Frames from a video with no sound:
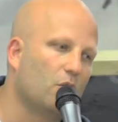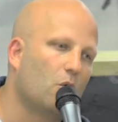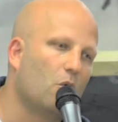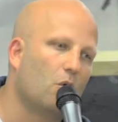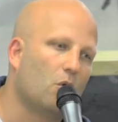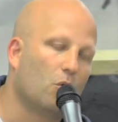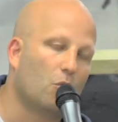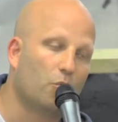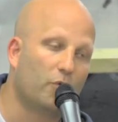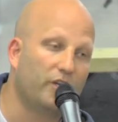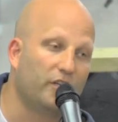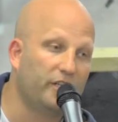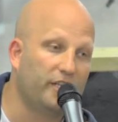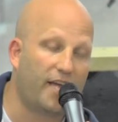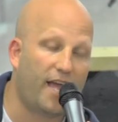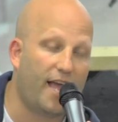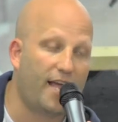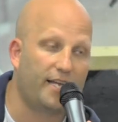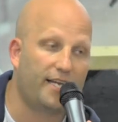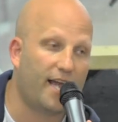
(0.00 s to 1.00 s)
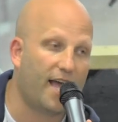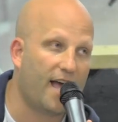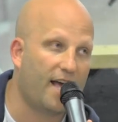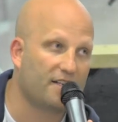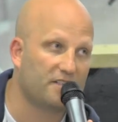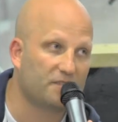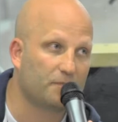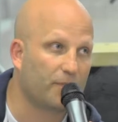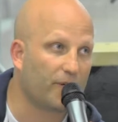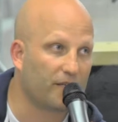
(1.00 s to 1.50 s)
or really any
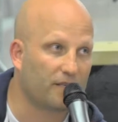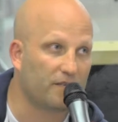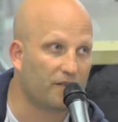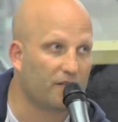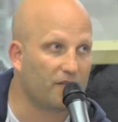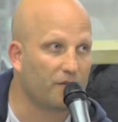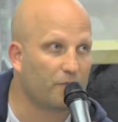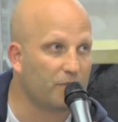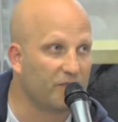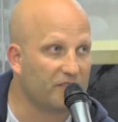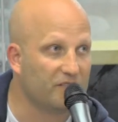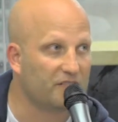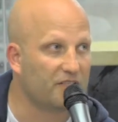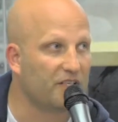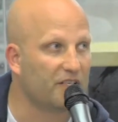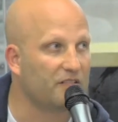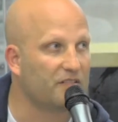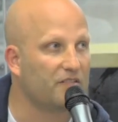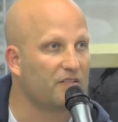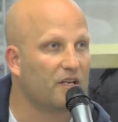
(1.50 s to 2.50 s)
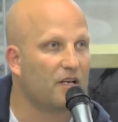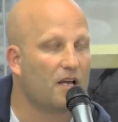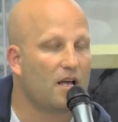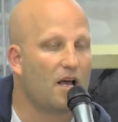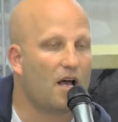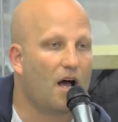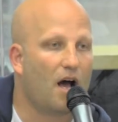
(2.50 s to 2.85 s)
aspect of the business,